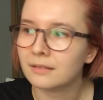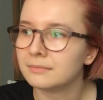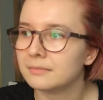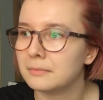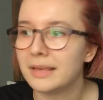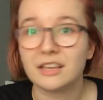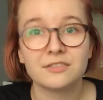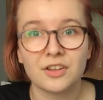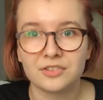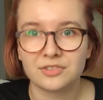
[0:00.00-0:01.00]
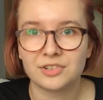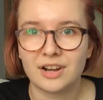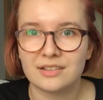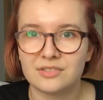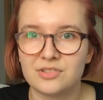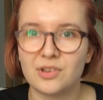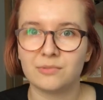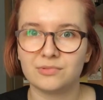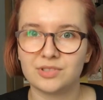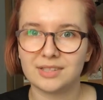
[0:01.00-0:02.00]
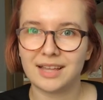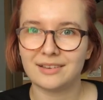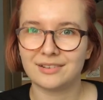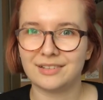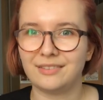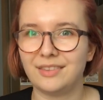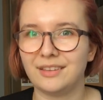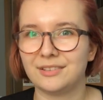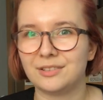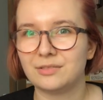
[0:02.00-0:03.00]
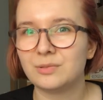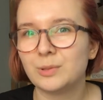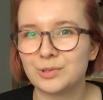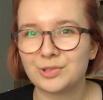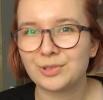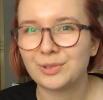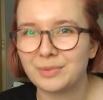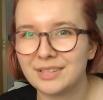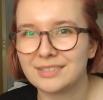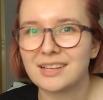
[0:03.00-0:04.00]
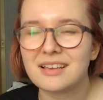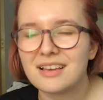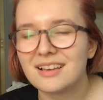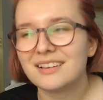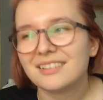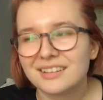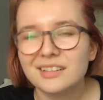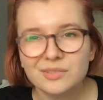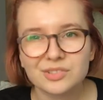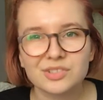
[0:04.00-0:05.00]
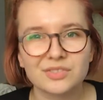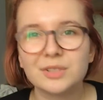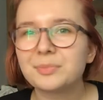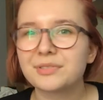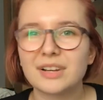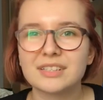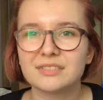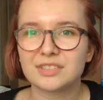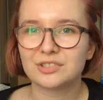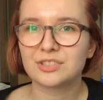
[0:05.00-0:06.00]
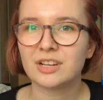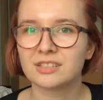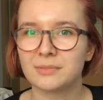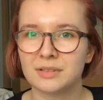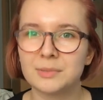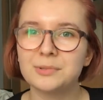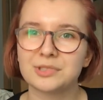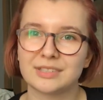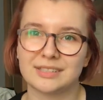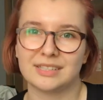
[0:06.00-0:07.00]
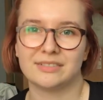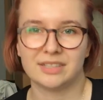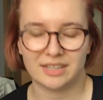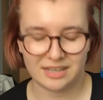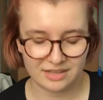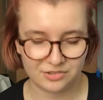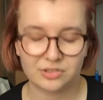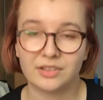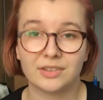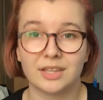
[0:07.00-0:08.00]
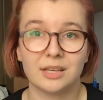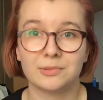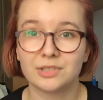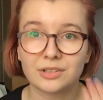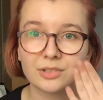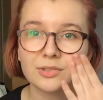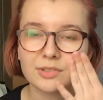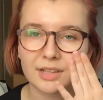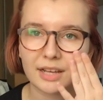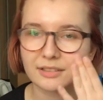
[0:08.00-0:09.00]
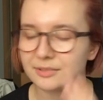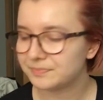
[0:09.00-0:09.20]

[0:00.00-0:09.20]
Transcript: make fun of her and don't like her and think her a foolish girl because, she's very progressive and she talks about emotions and stuff like that, and they were not used to that.